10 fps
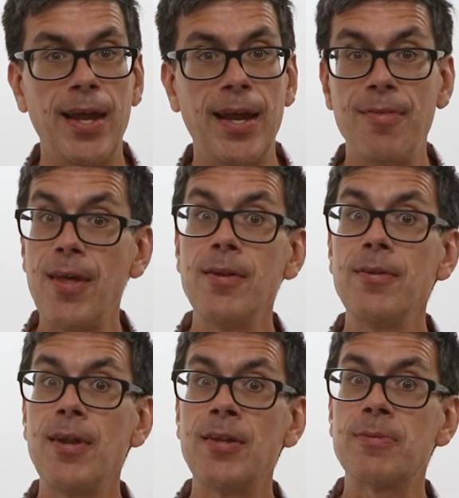And
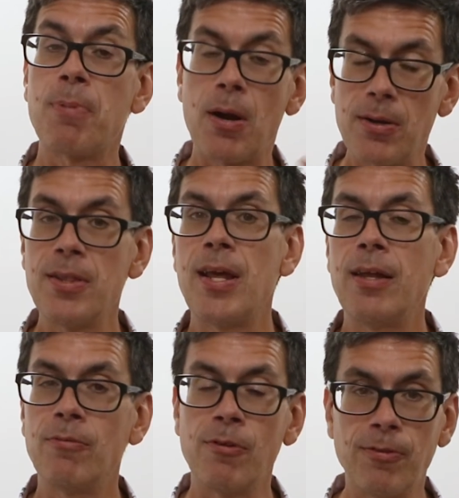then as part of
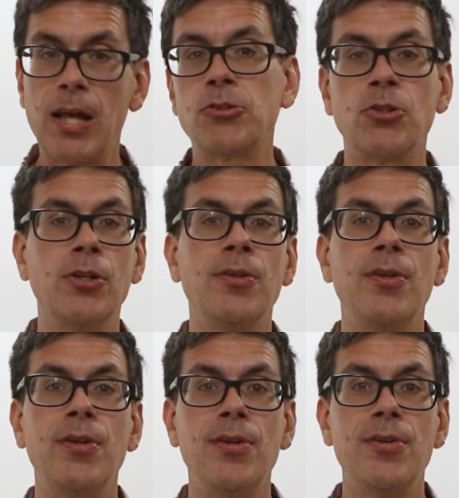that reflection,
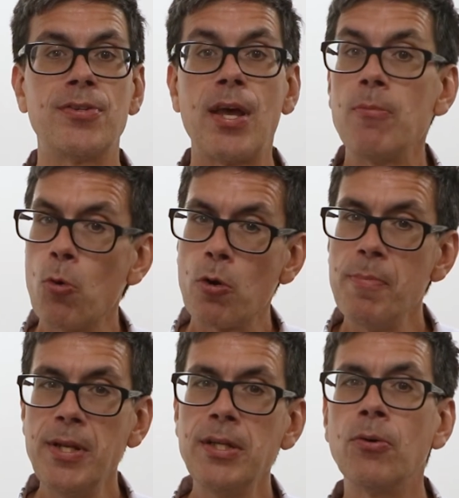set more
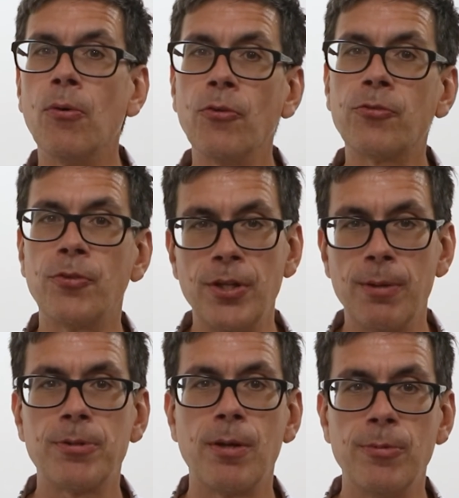mini goals for the
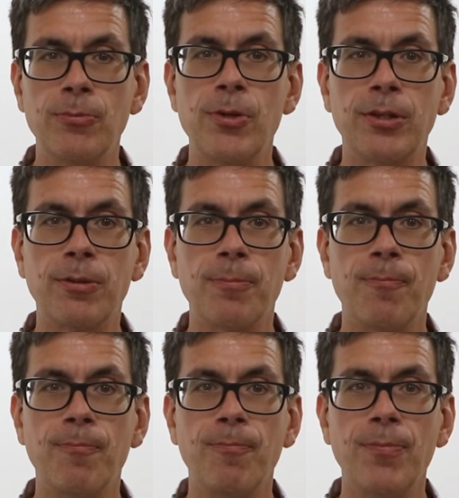upcoming week.
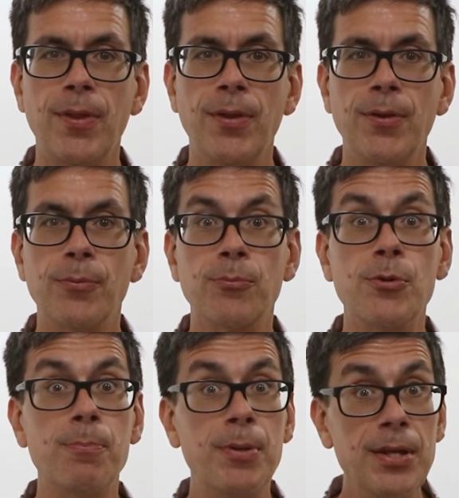
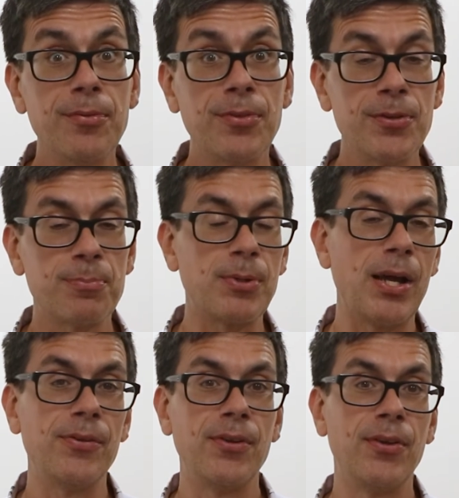Repeat this
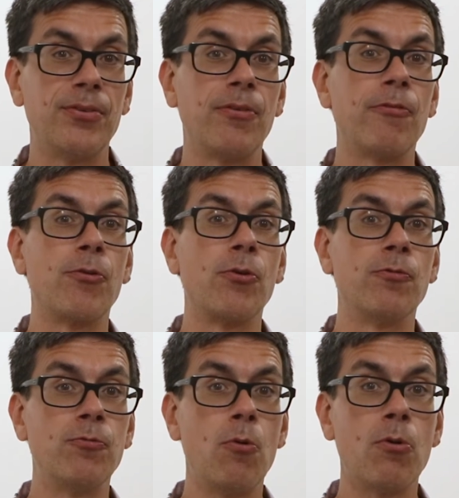process for
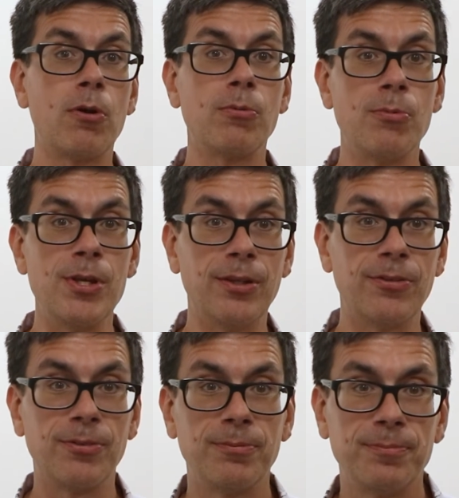4
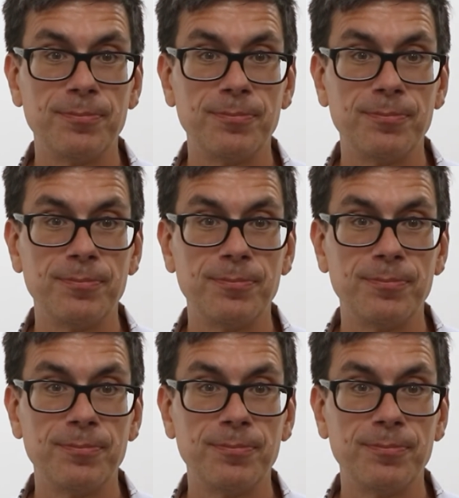weeks.